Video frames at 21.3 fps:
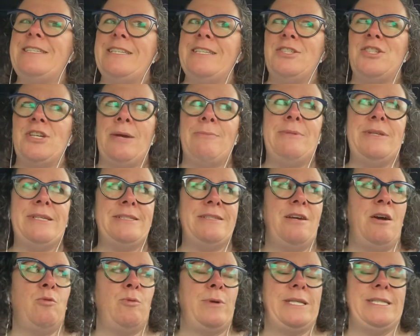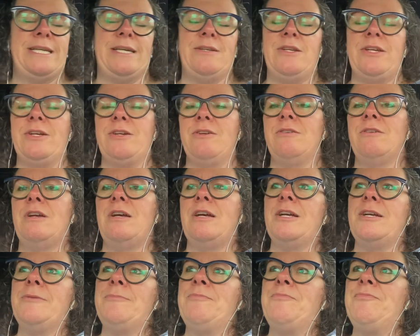the Japanese knotweed down here.
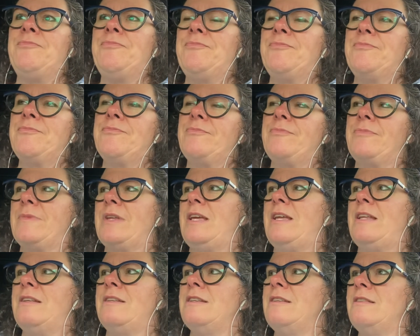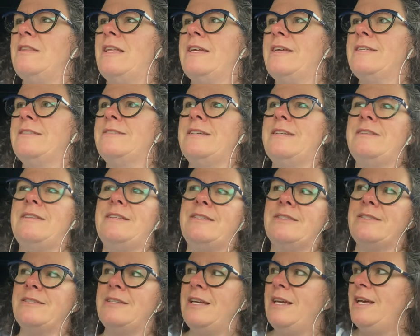And like I said,
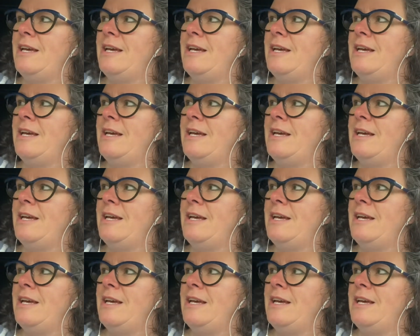these